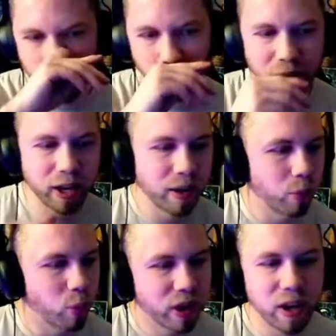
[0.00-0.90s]
we're going to,
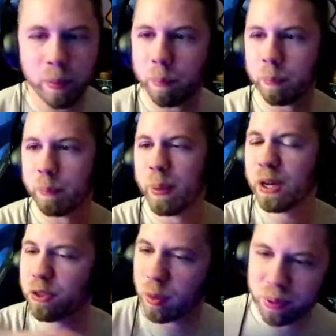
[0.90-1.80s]
we're going to
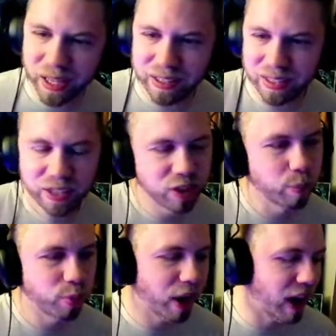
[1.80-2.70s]
build the
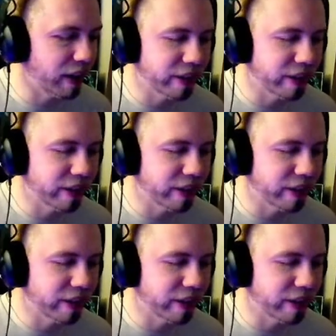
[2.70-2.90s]
PlayStation brand.